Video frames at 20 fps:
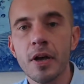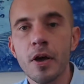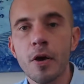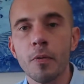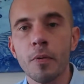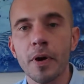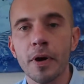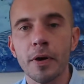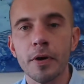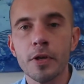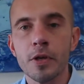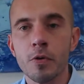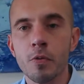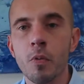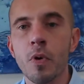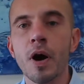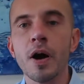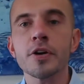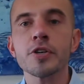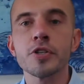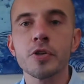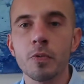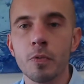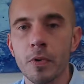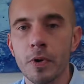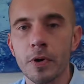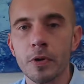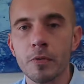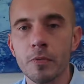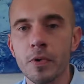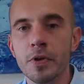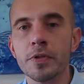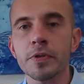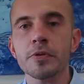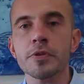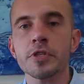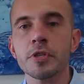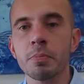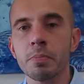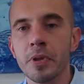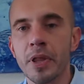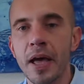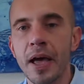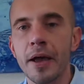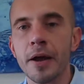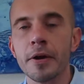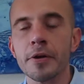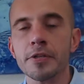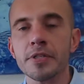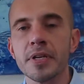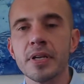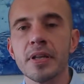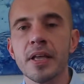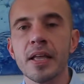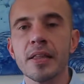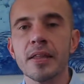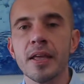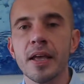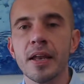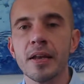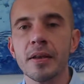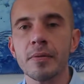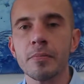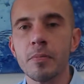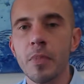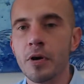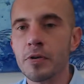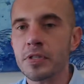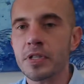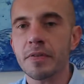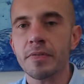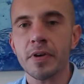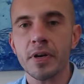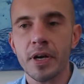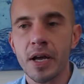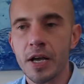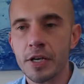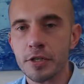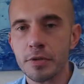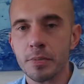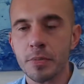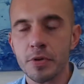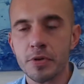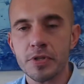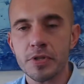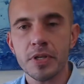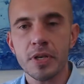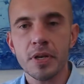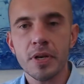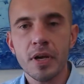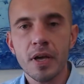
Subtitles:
where you want to work with your suppliers, and most of our customers,